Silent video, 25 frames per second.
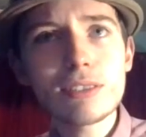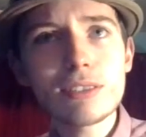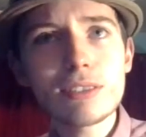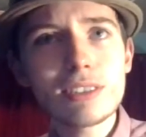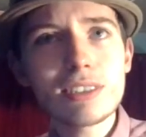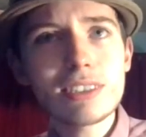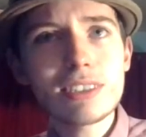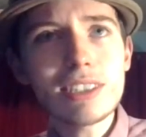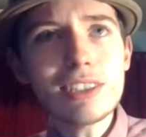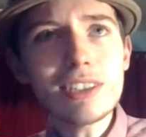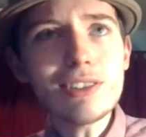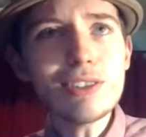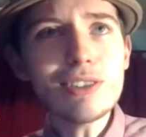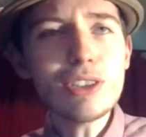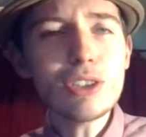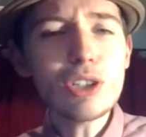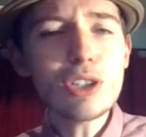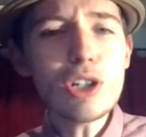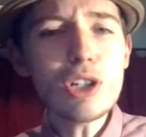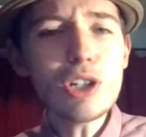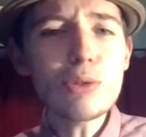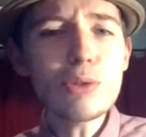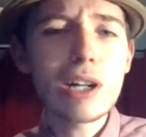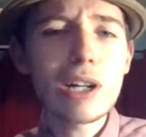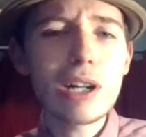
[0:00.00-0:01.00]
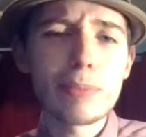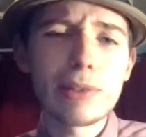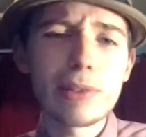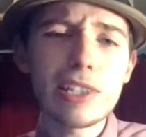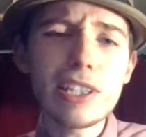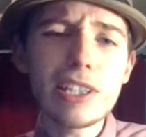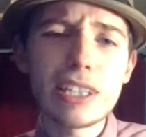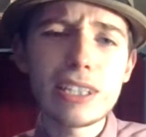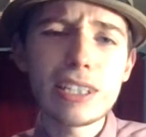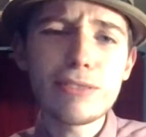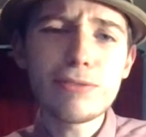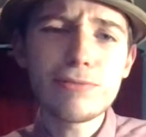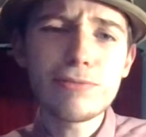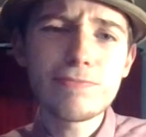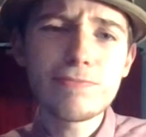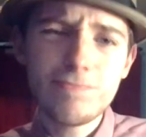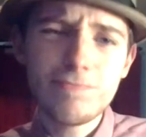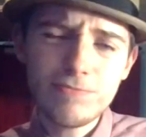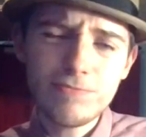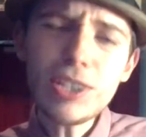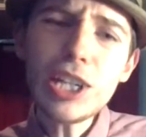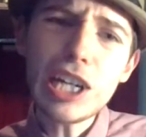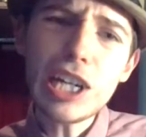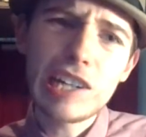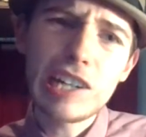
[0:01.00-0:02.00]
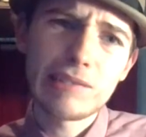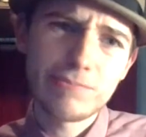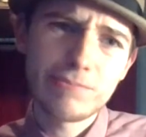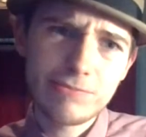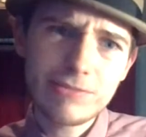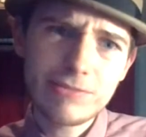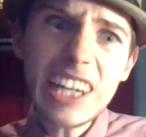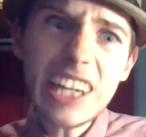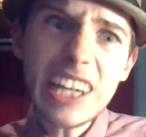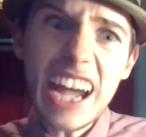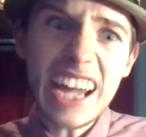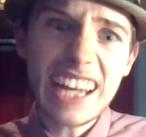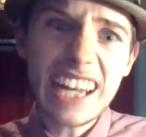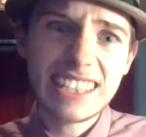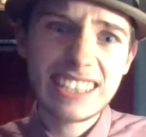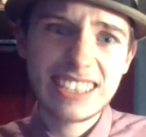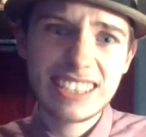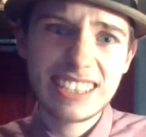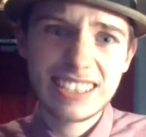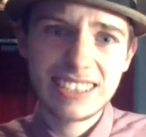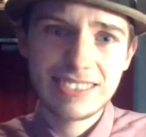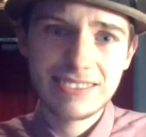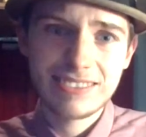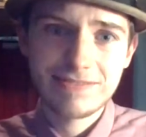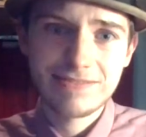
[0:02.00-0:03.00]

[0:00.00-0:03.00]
Still on the go, I believe. Yeah, yes.